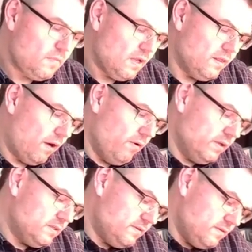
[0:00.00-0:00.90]
now
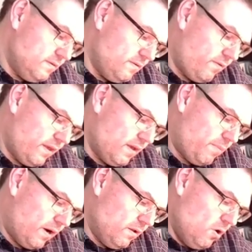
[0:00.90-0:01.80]
let's think
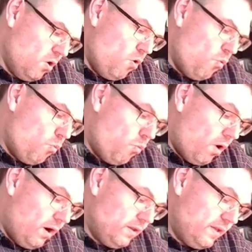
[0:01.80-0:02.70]
about
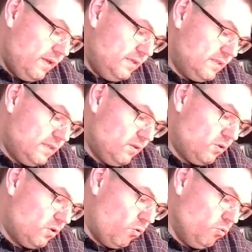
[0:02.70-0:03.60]
what is the
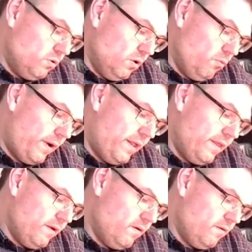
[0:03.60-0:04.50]
total
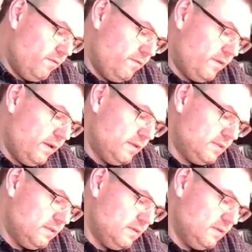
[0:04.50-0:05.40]
value of
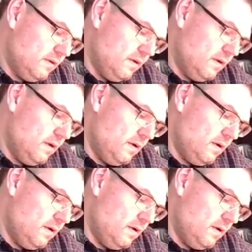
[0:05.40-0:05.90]
this yeah